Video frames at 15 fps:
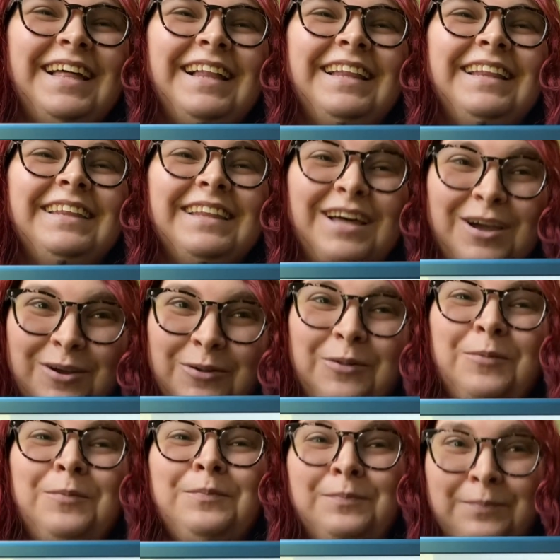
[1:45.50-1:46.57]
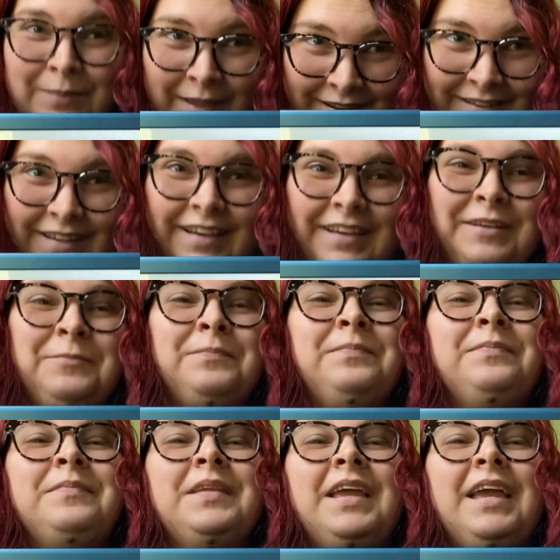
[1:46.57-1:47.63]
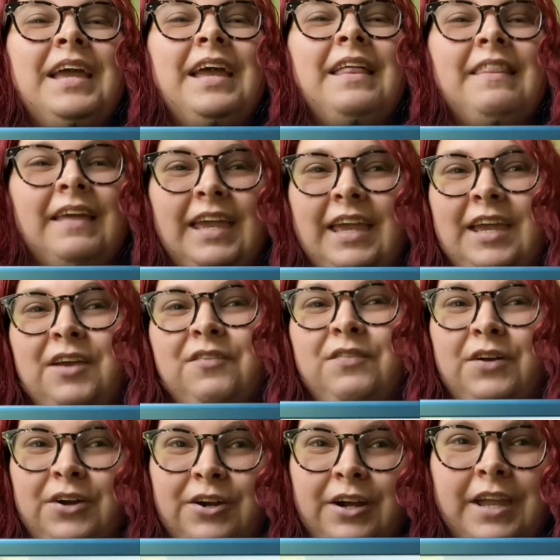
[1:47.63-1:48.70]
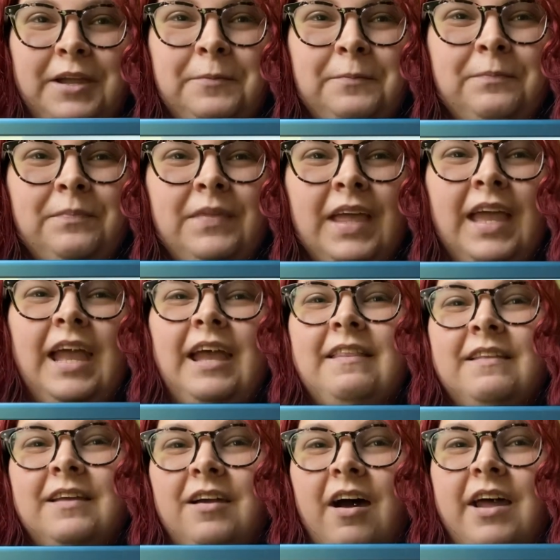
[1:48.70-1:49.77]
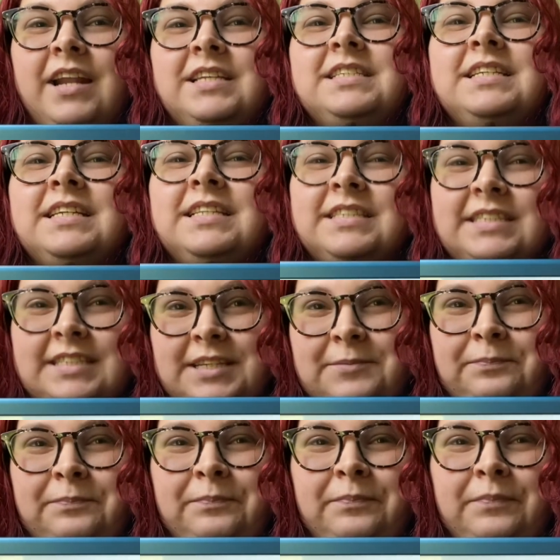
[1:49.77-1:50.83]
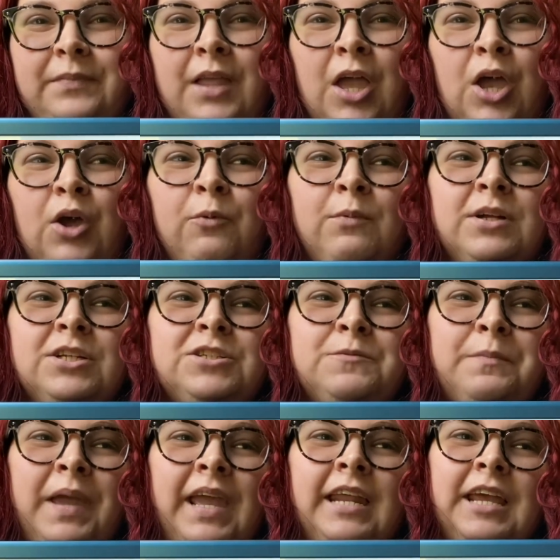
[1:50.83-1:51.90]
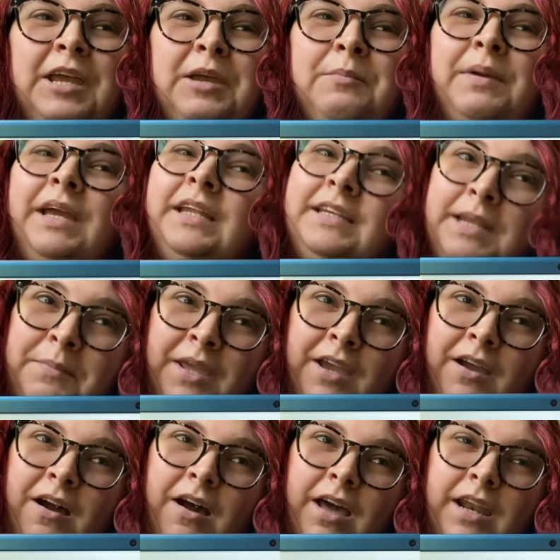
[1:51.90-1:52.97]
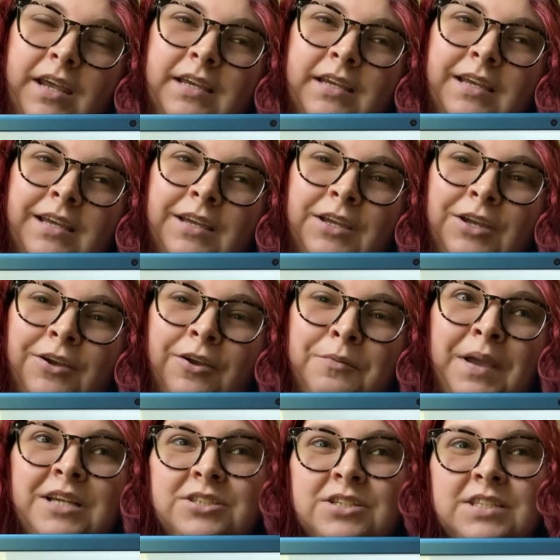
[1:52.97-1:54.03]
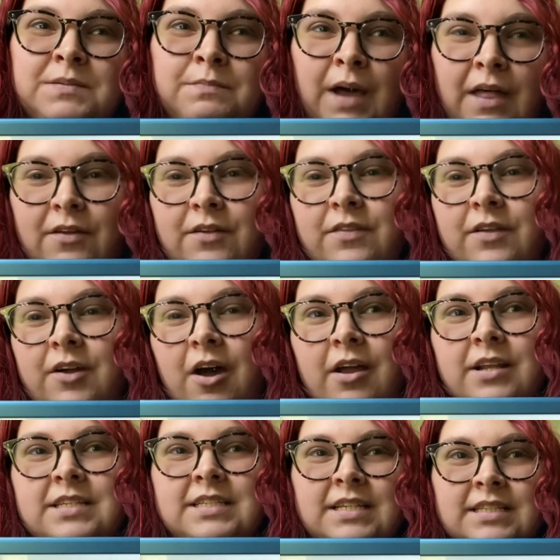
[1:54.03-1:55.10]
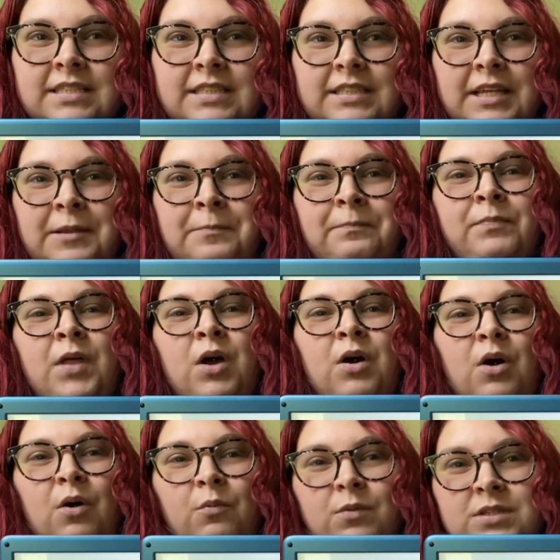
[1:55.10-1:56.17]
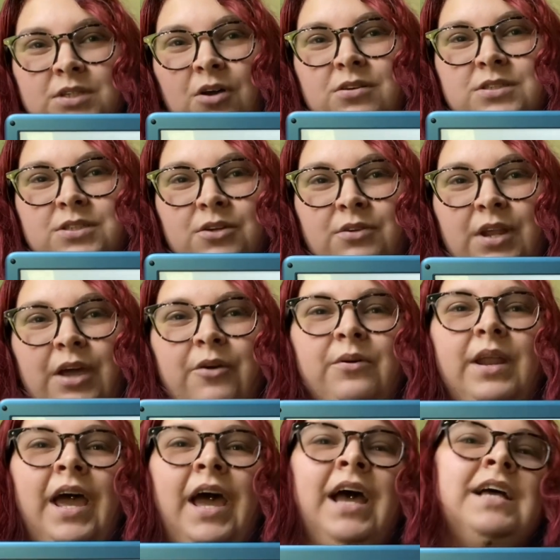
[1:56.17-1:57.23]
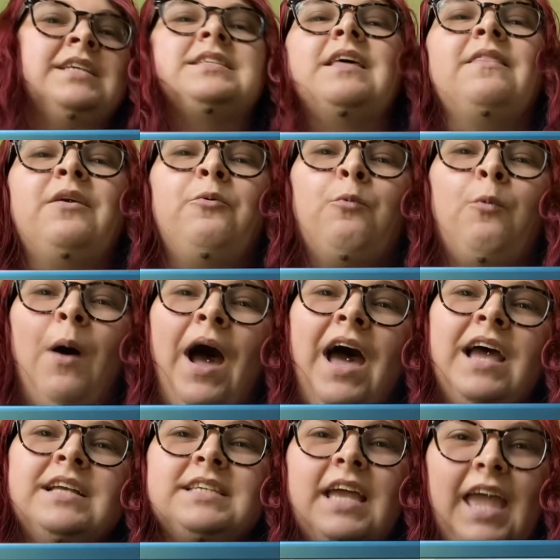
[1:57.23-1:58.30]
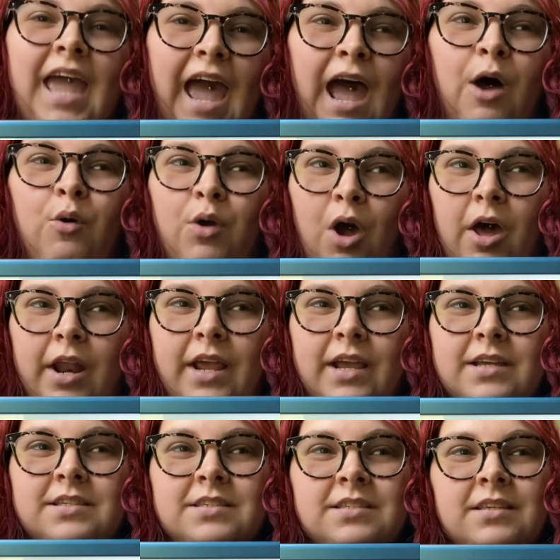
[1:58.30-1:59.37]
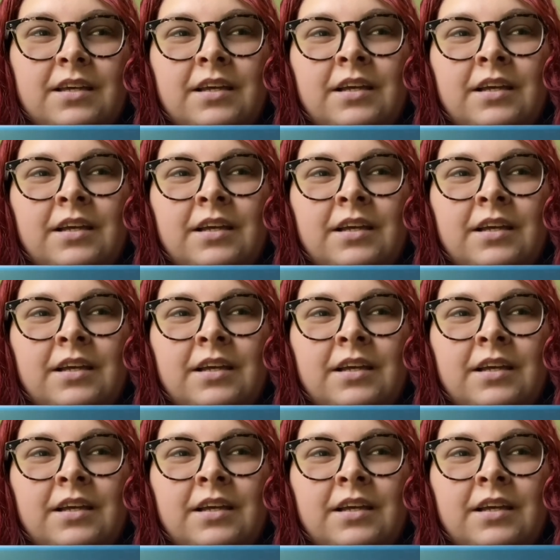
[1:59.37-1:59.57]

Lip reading: Lugalbanda, the king of Uruk, and the goddess Ninsun, which made him a demigod. Gilgamesh's mother, the goddess Ninsun, was also known as the wise cow goddess.